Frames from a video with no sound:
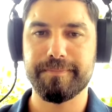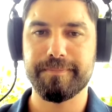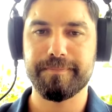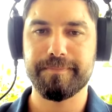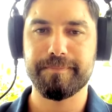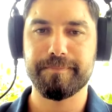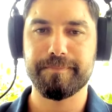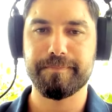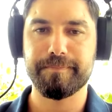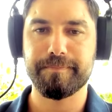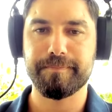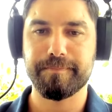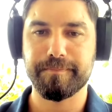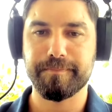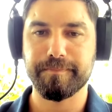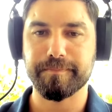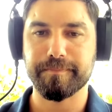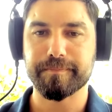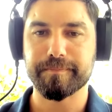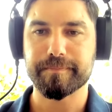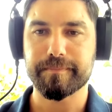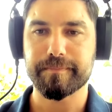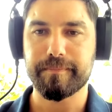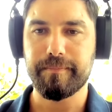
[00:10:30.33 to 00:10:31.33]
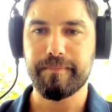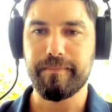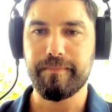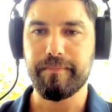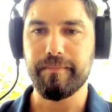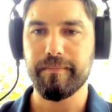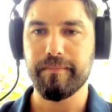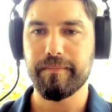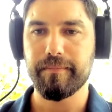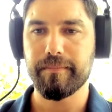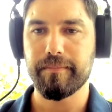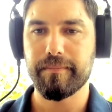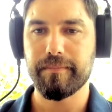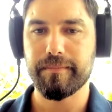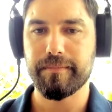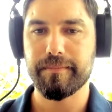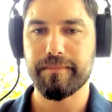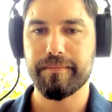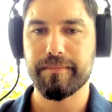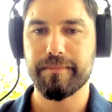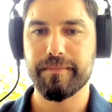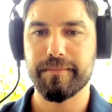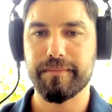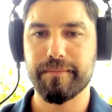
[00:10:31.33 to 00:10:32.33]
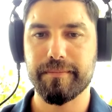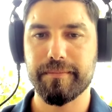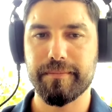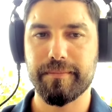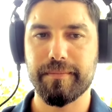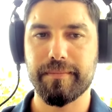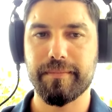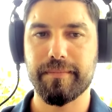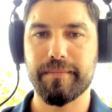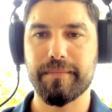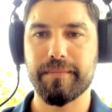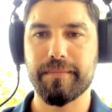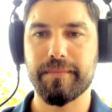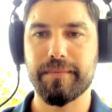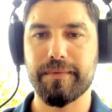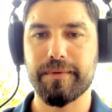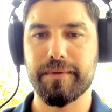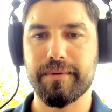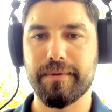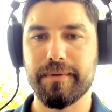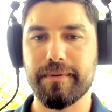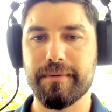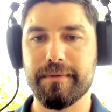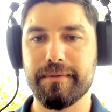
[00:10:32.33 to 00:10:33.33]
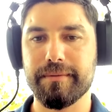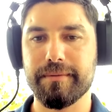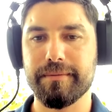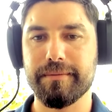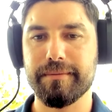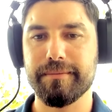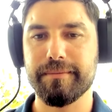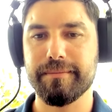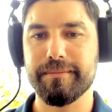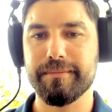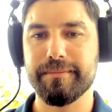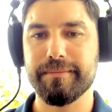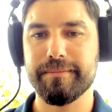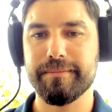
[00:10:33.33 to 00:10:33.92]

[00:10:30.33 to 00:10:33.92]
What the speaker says: No words are spoken by the person on screen.